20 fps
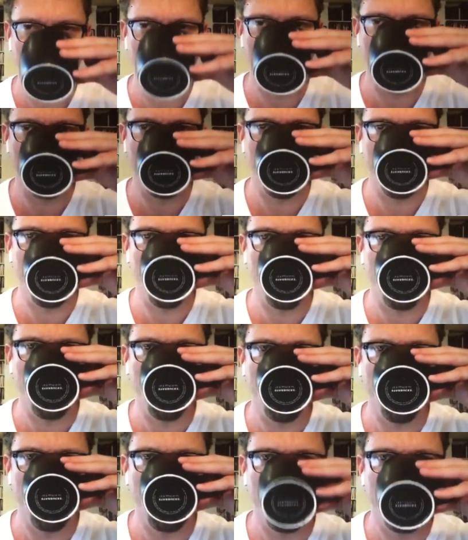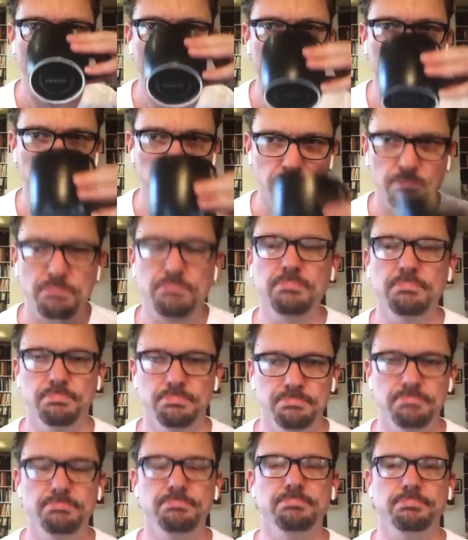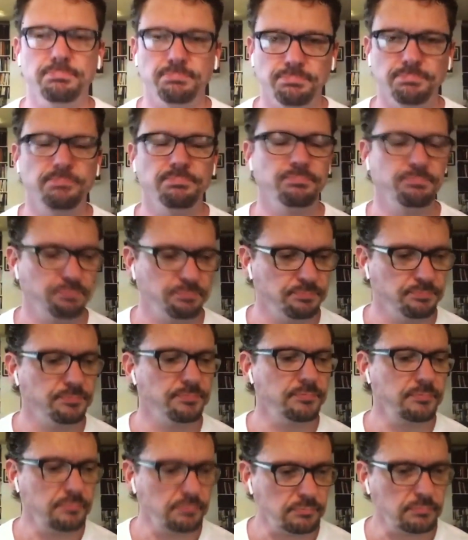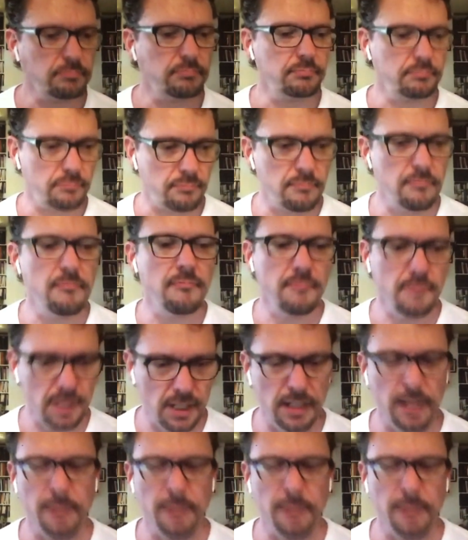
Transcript: these carpetbaggers, okay? That's what I call them.